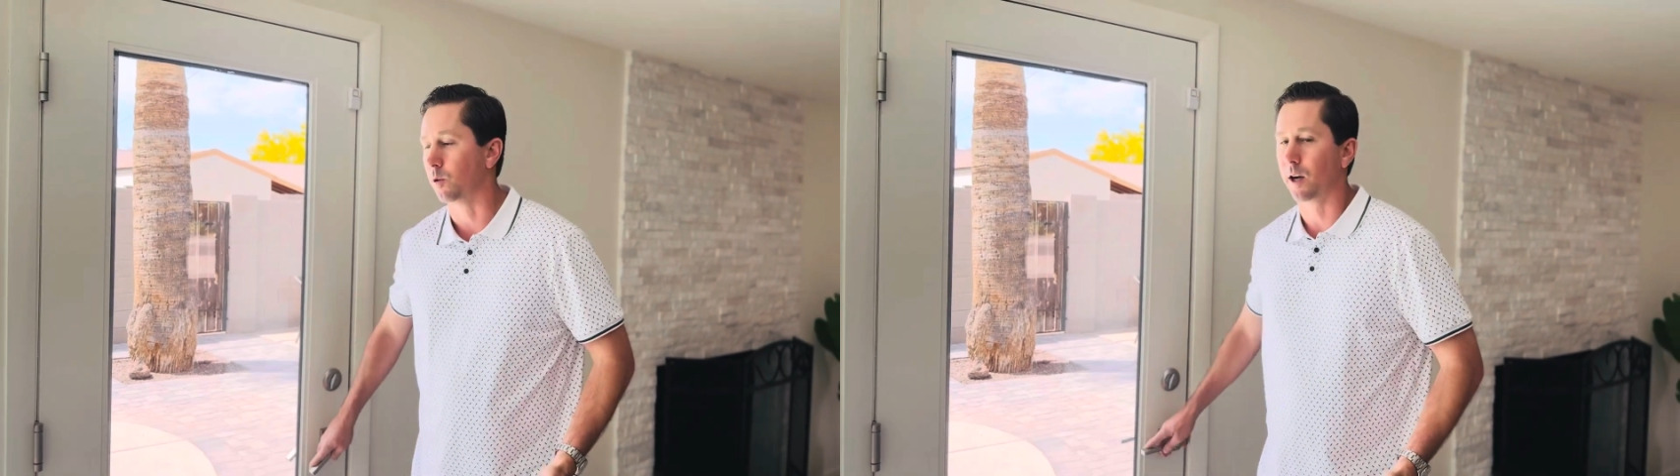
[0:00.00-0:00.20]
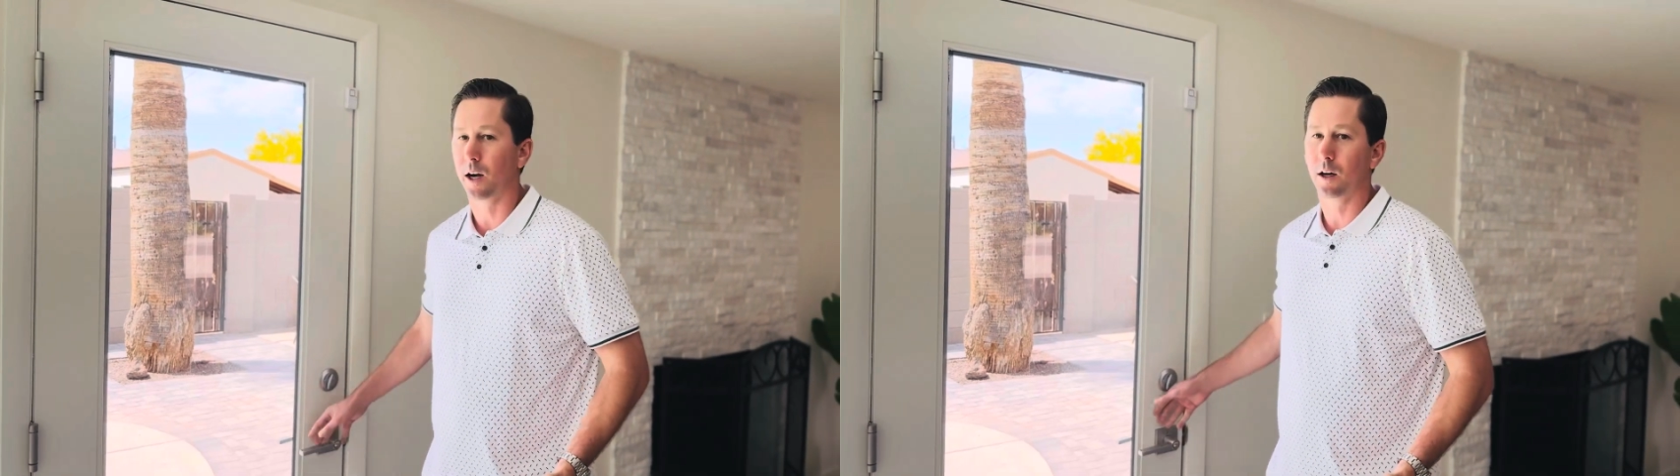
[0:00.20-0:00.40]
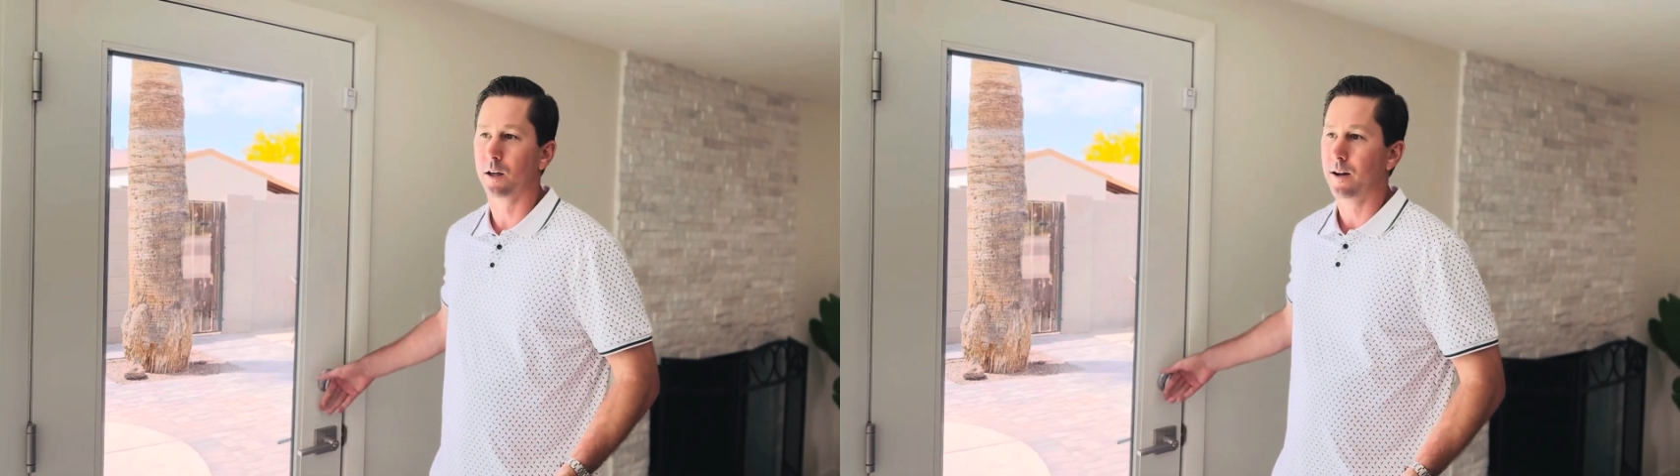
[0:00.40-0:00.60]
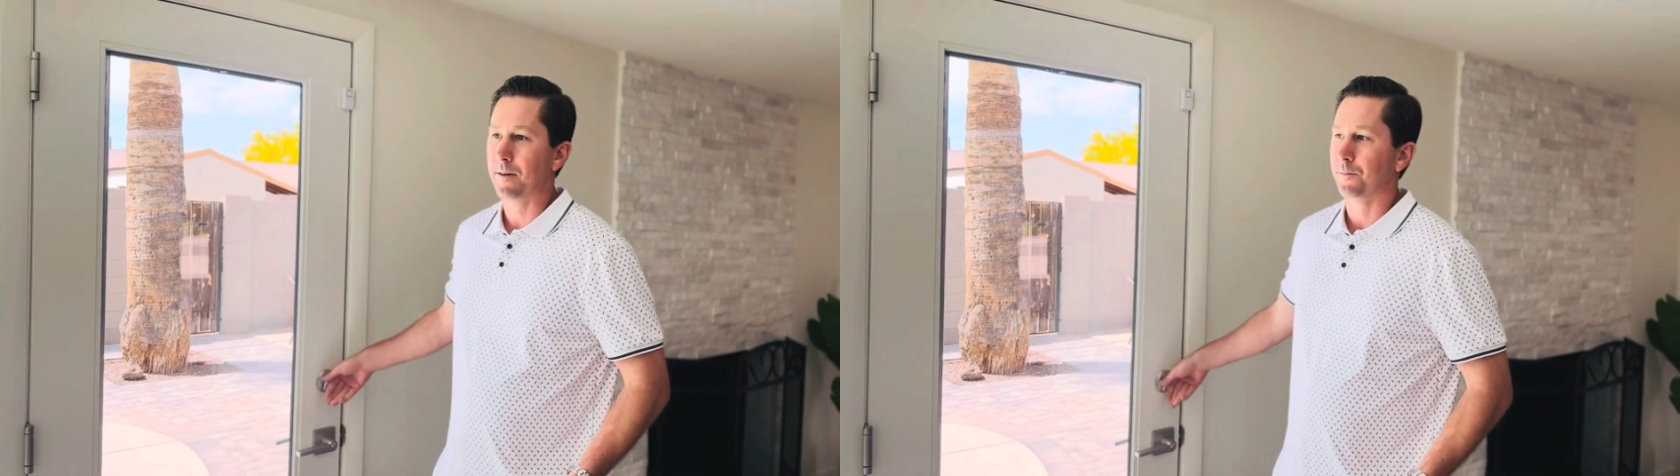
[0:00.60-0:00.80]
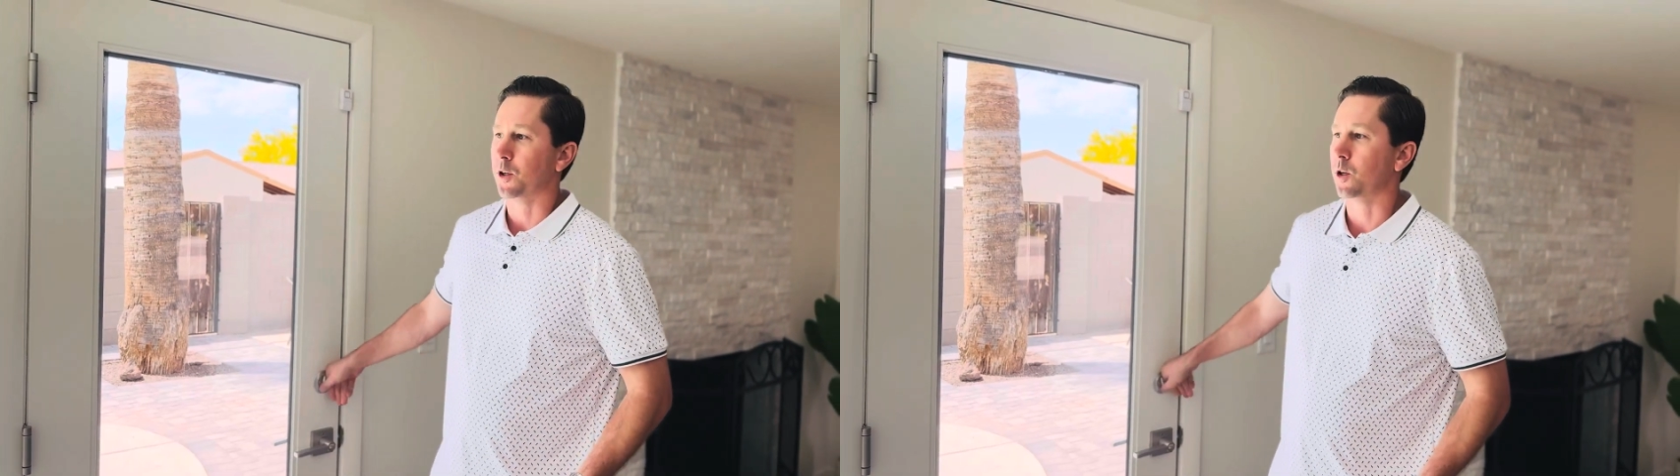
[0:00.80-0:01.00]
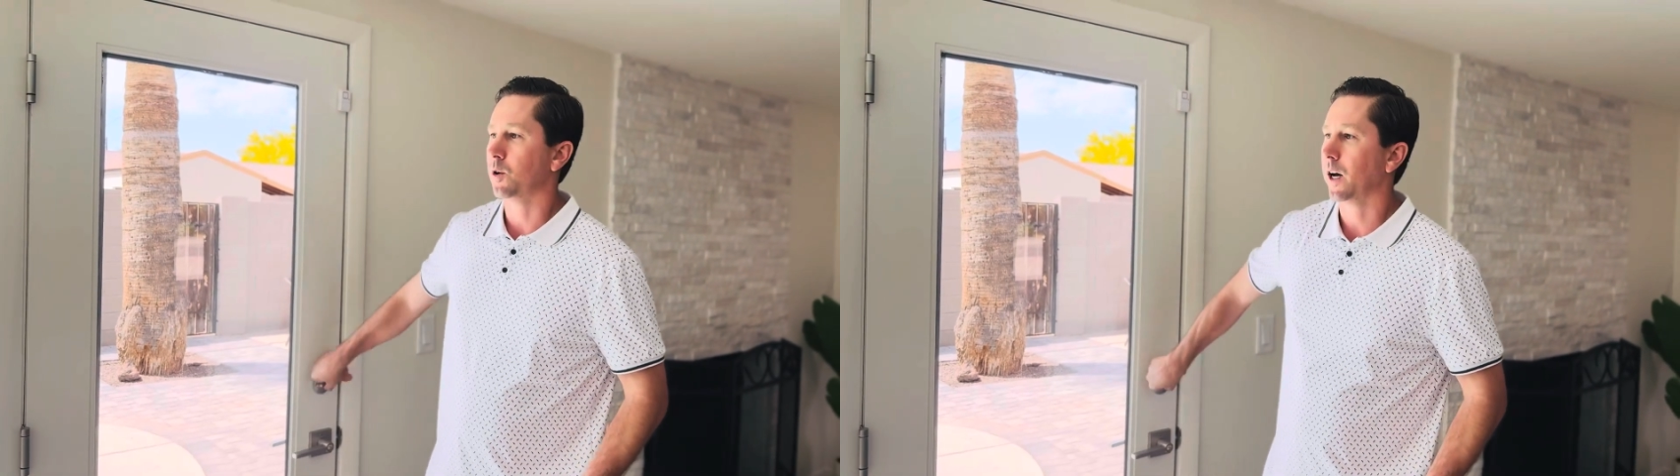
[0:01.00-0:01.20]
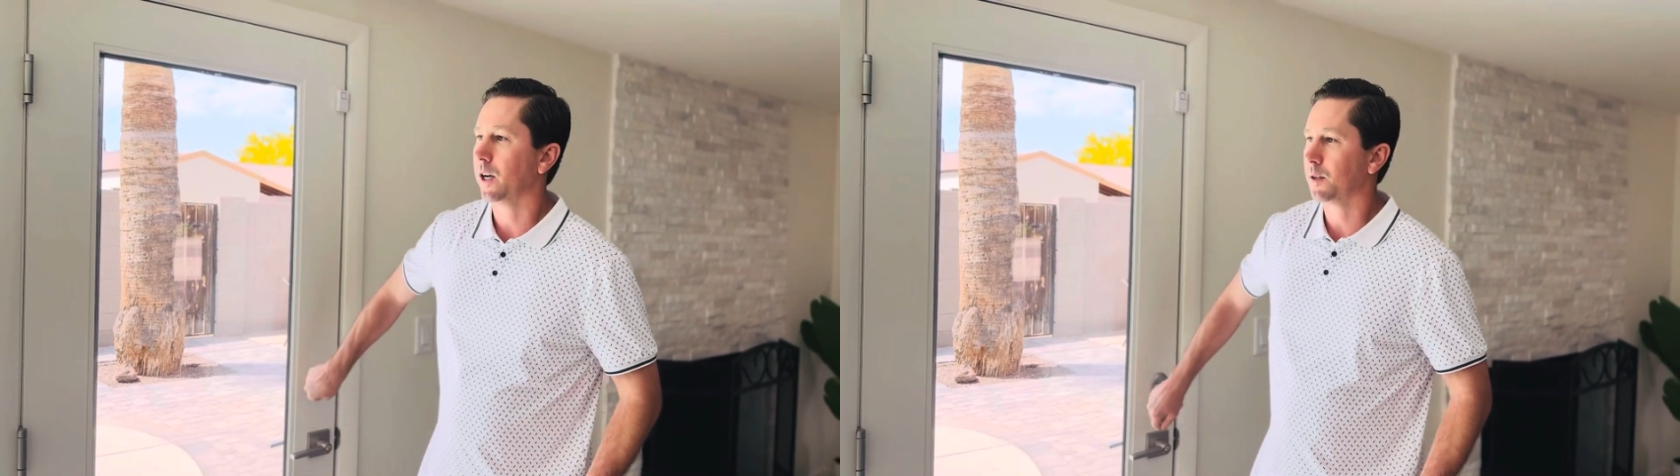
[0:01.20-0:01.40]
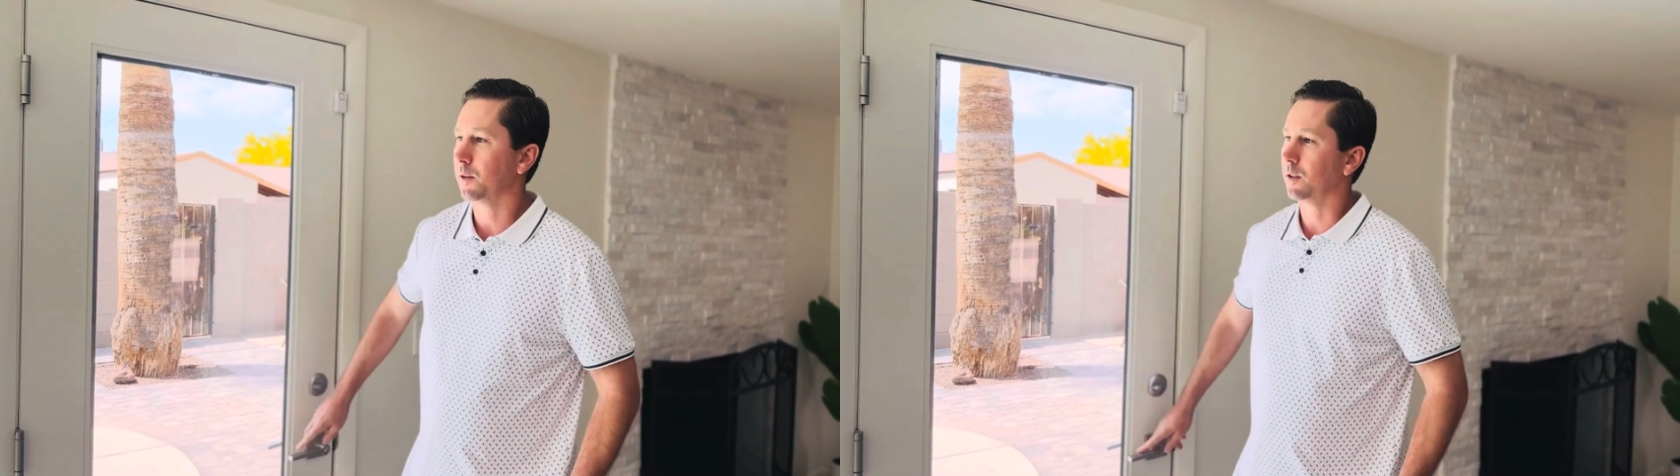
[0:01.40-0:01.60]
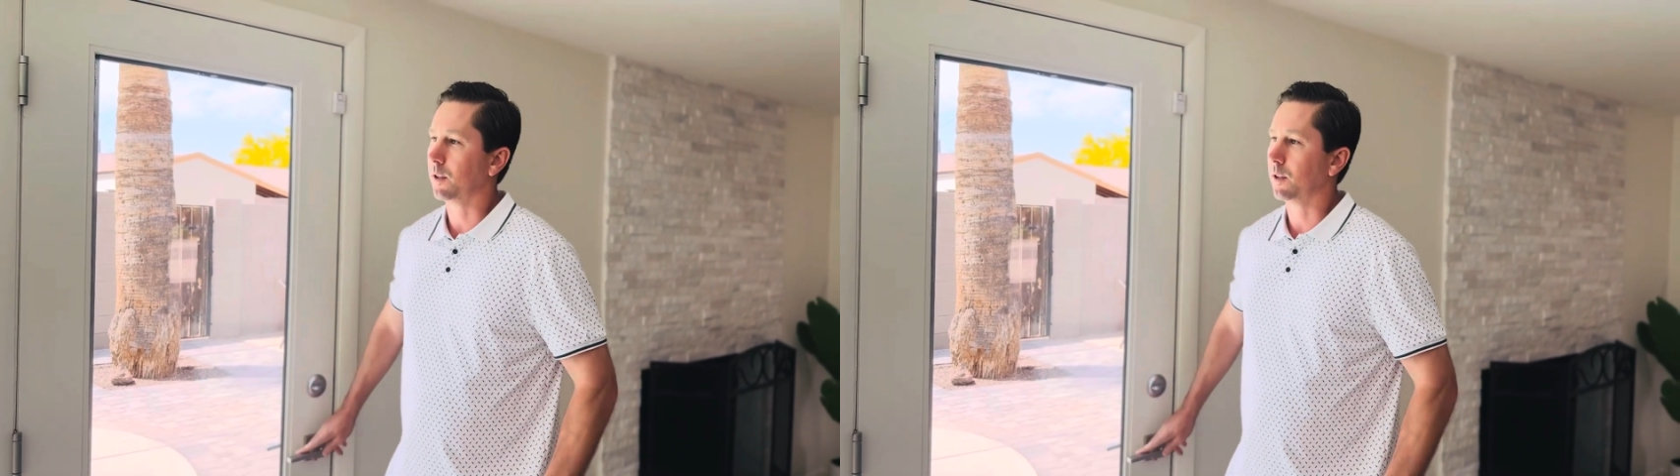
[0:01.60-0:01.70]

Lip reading: You gotta